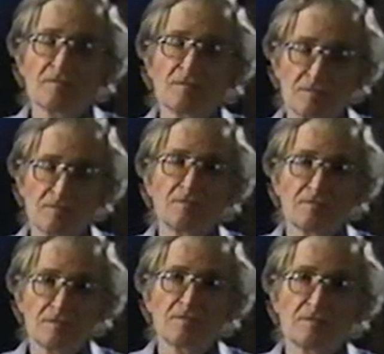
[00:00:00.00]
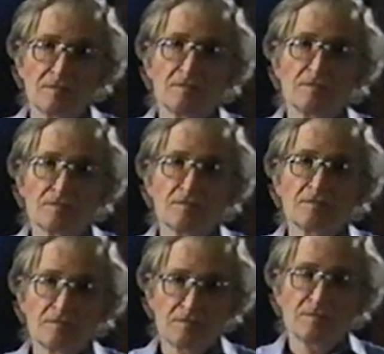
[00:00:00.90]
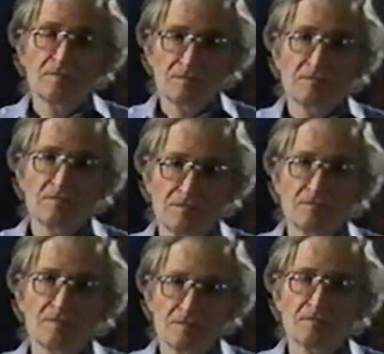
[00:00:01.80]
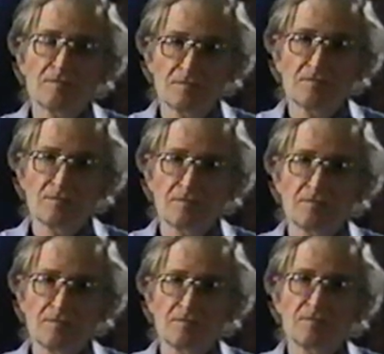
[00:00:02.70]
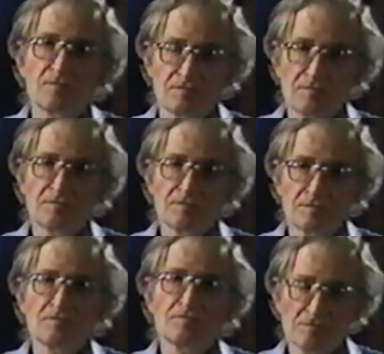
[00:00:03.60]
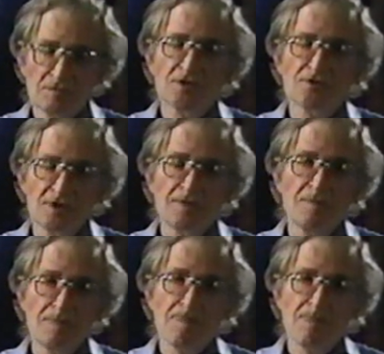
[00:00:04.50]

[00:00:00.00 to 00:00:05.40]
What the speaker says: day after day, on issues which have come to be known as sleaze. They feel that they are